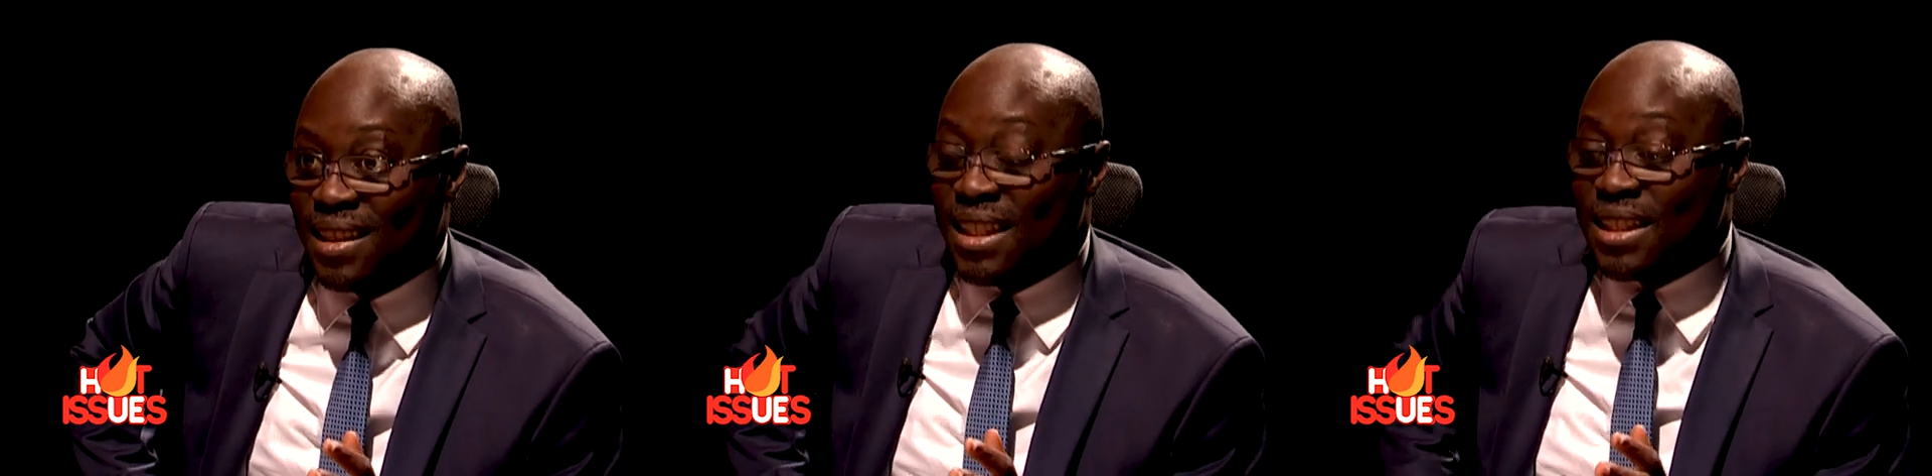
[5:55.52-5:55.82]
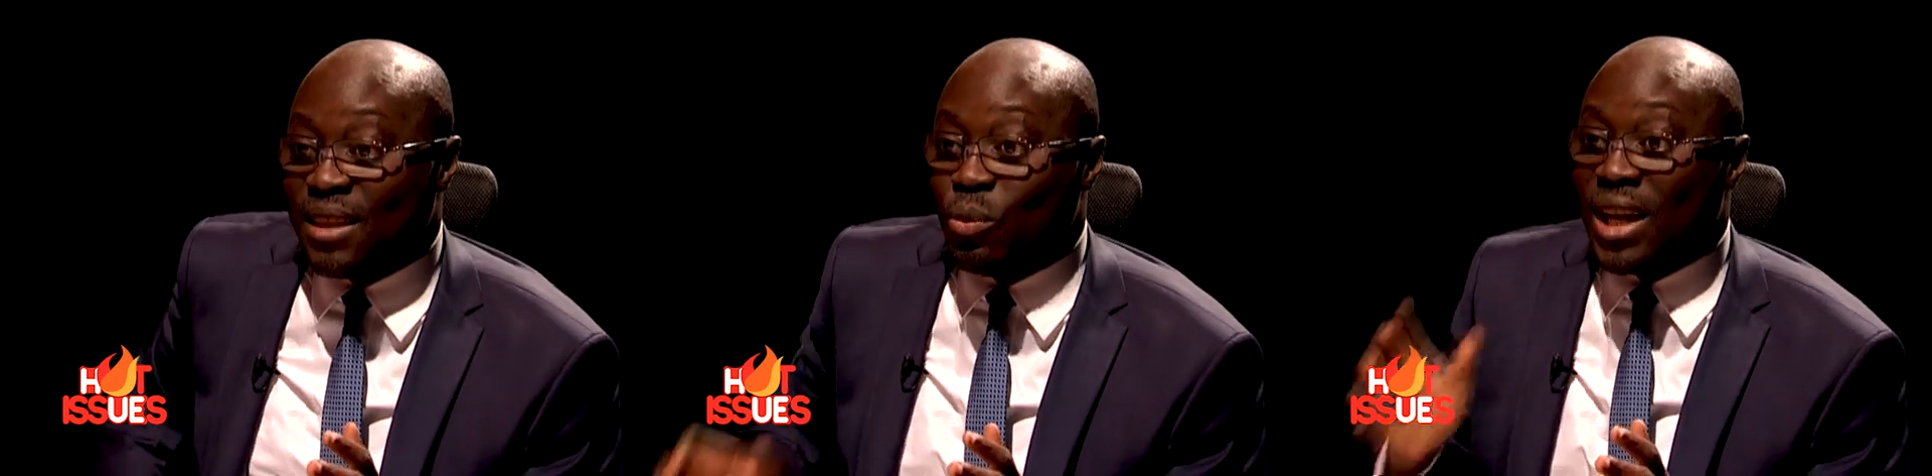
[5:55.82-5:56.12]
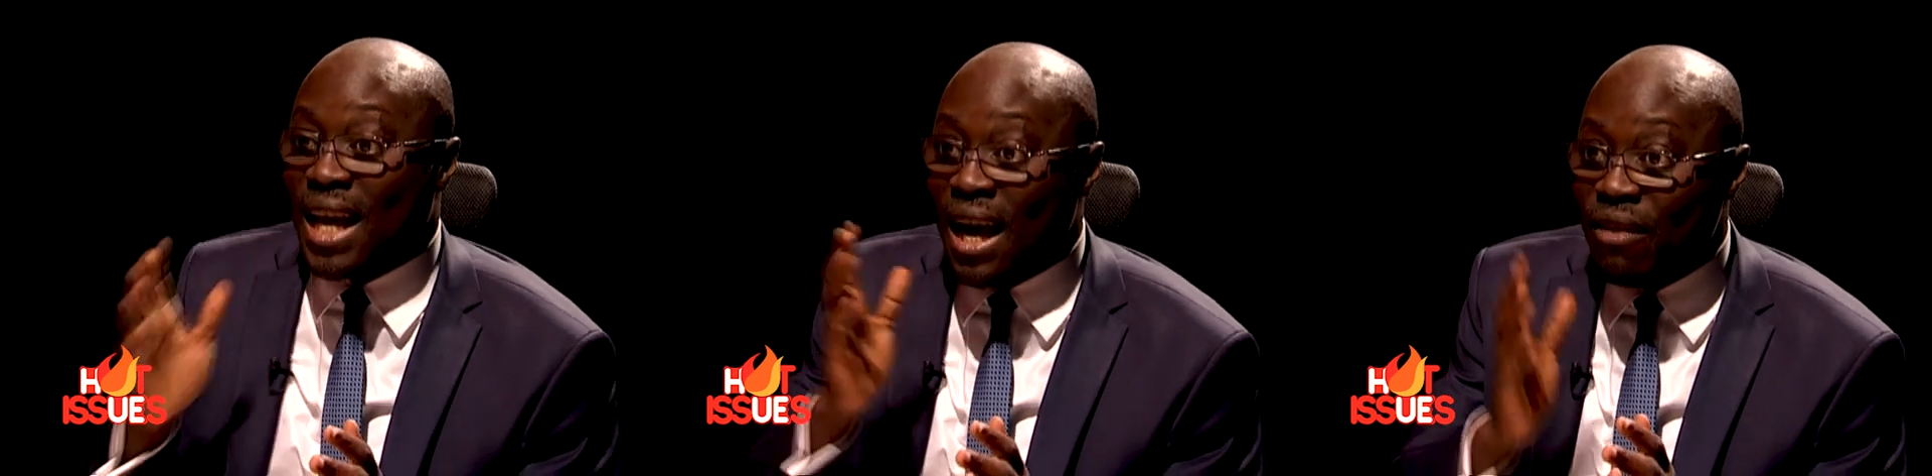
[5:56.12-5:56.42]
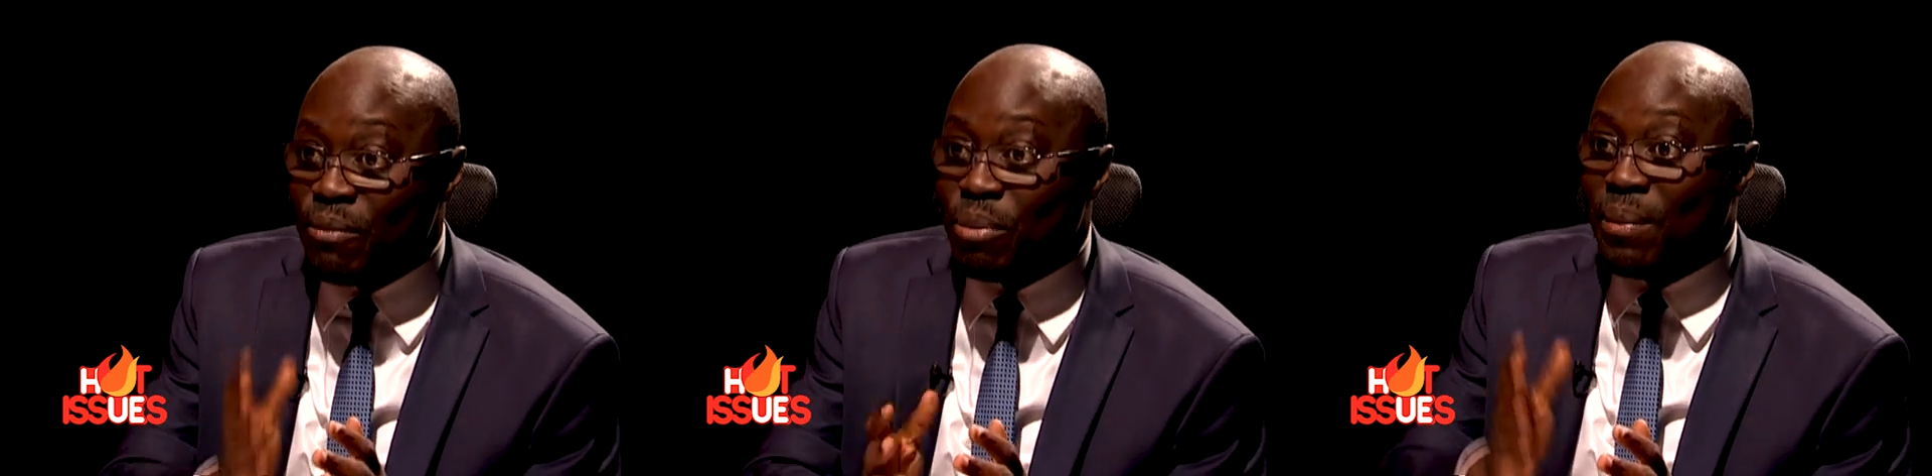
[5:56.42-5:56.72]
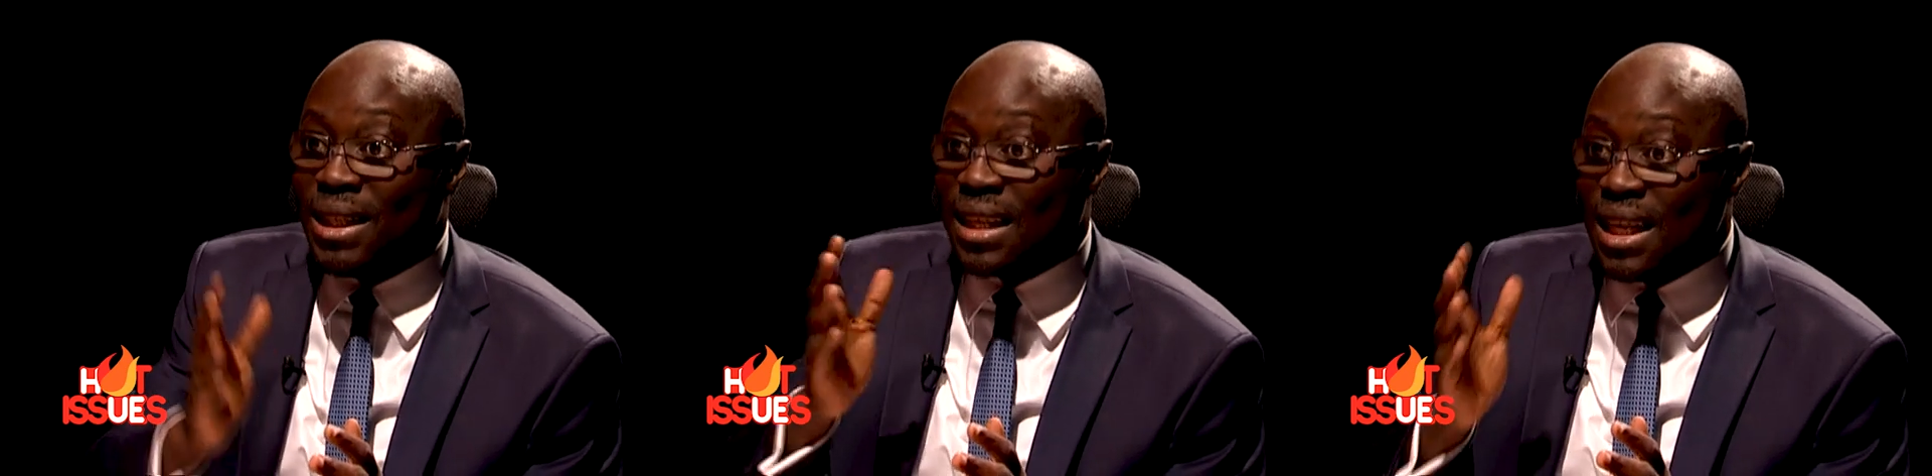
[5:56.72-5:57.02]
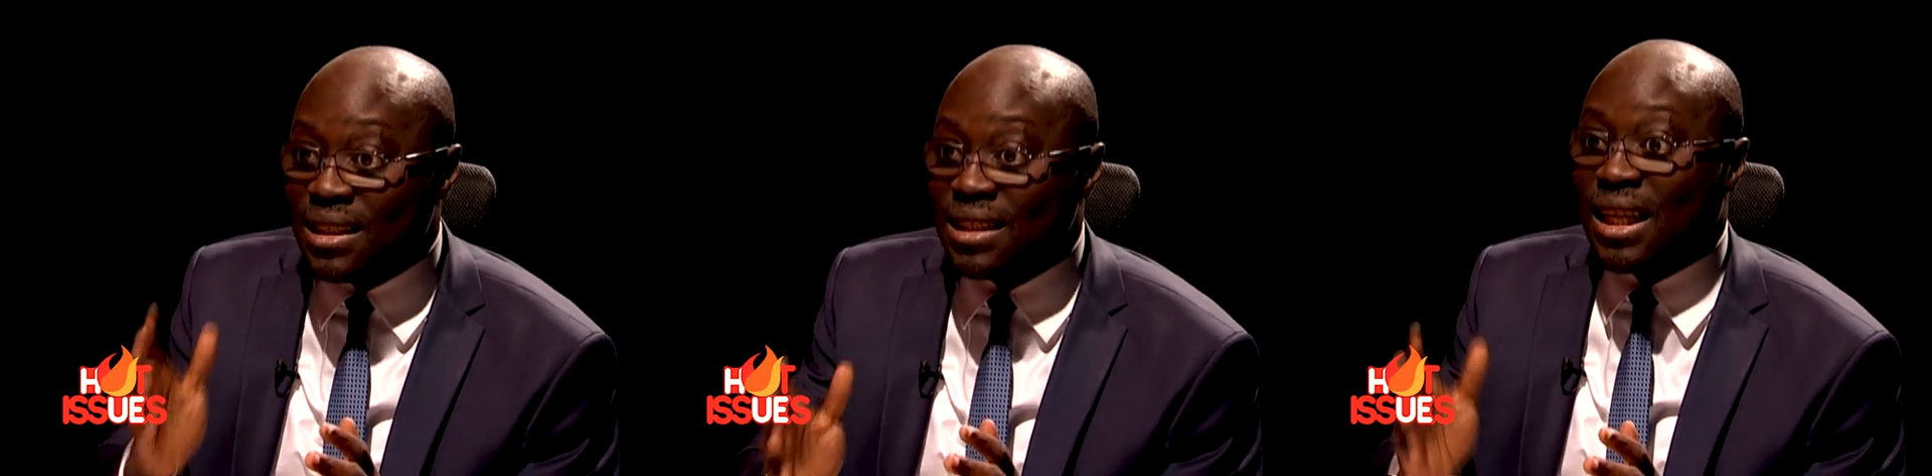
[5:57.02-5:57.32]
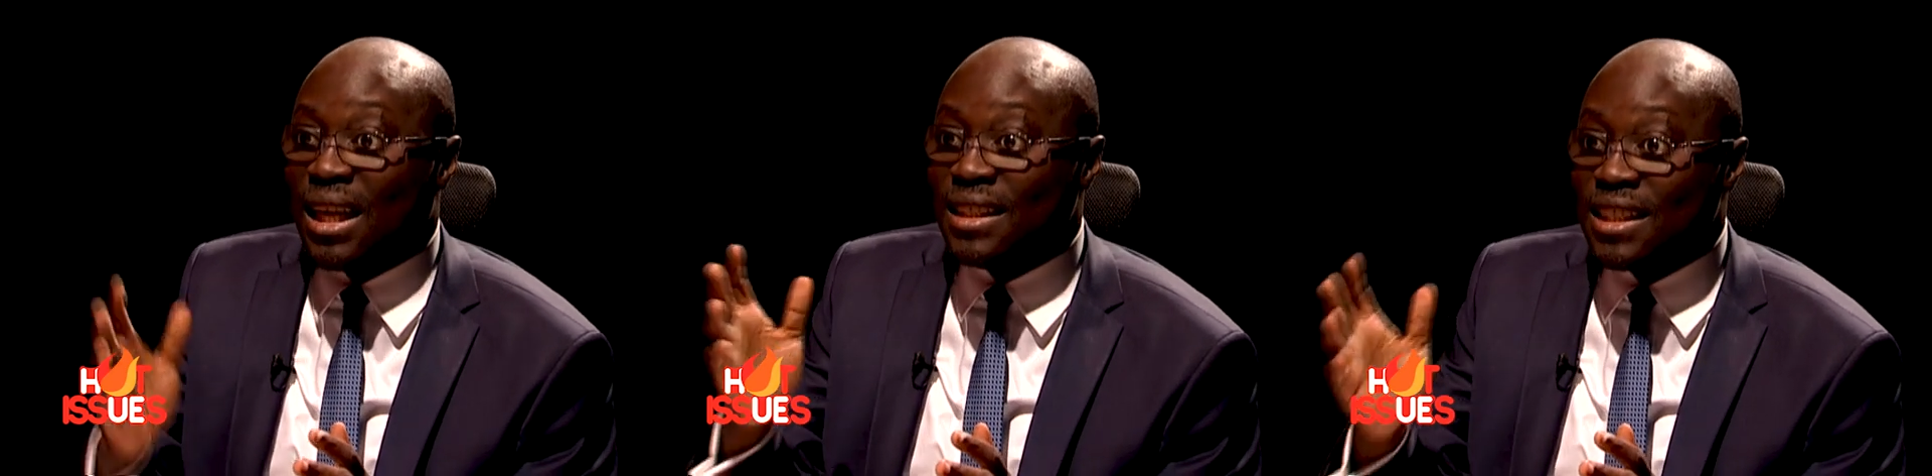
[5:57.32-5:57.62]
You see, we have implementation
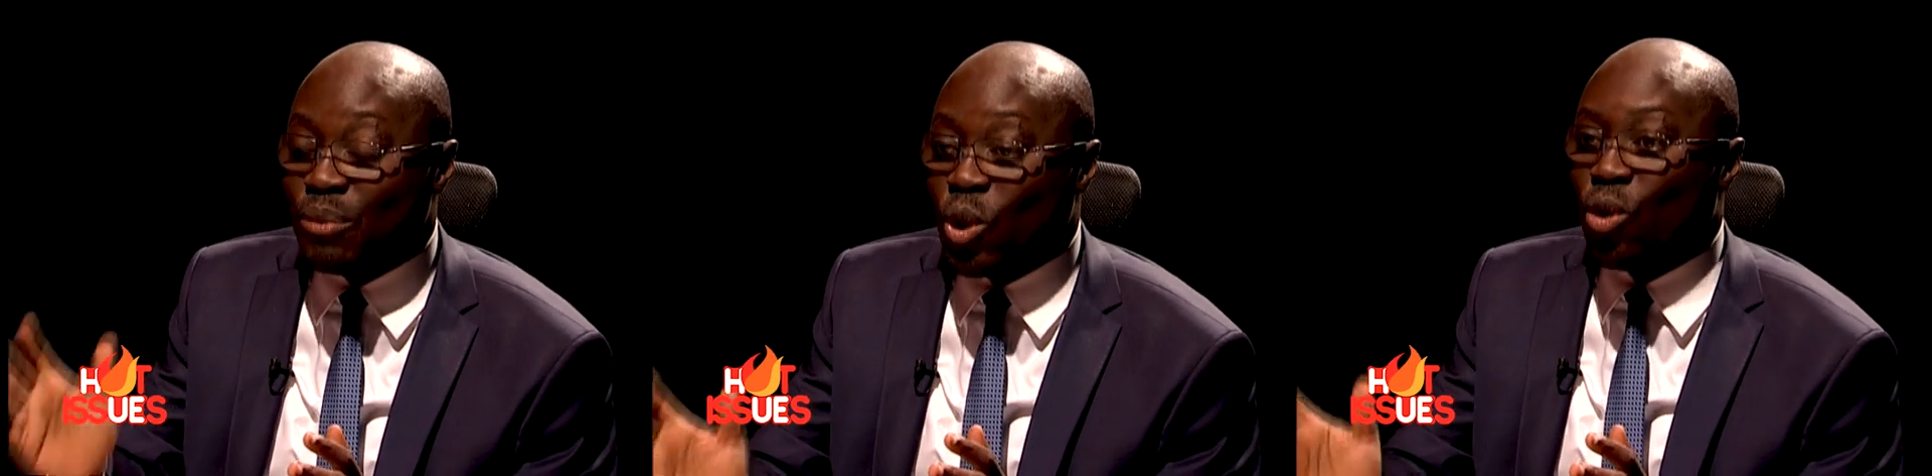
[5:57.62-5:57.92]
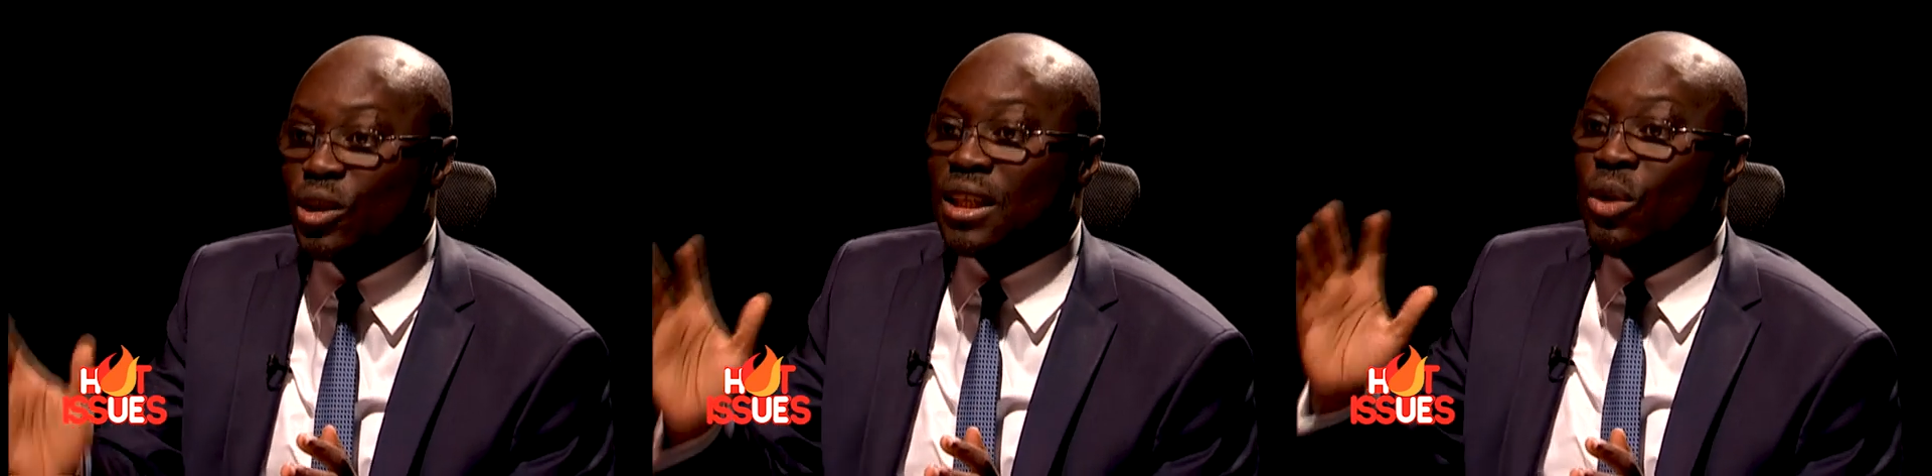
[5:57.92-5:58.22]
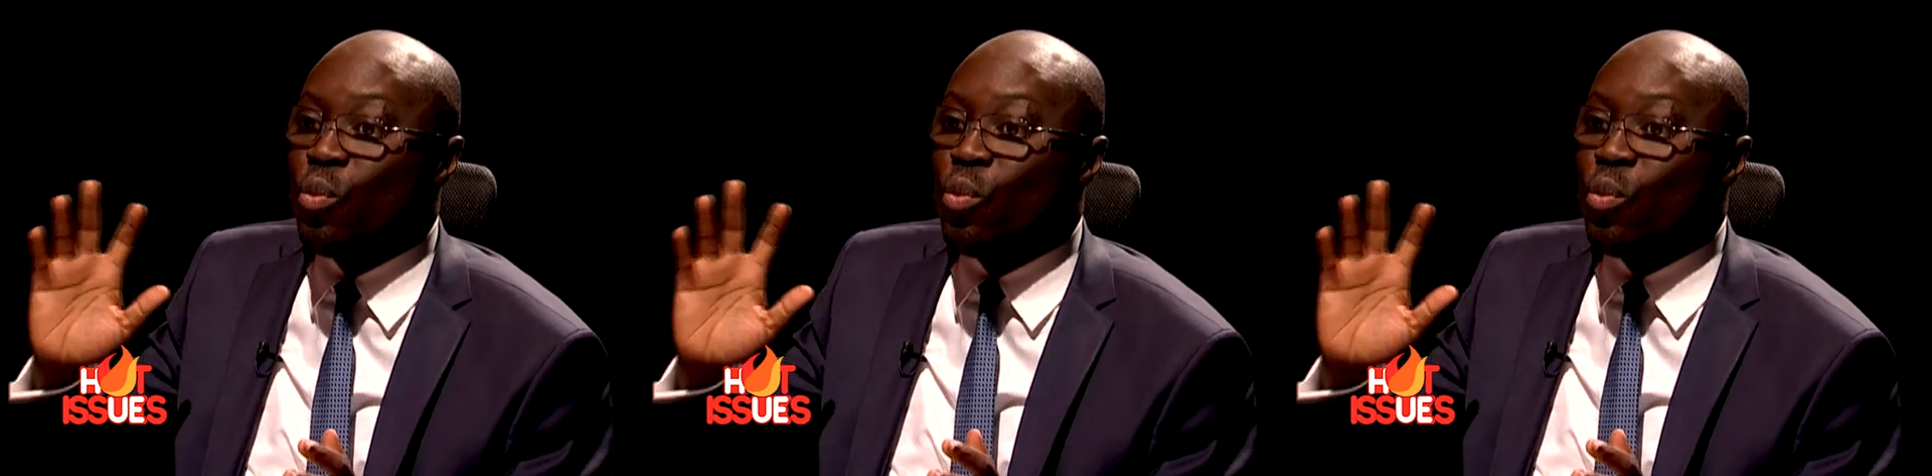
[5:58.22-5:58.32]
challenges because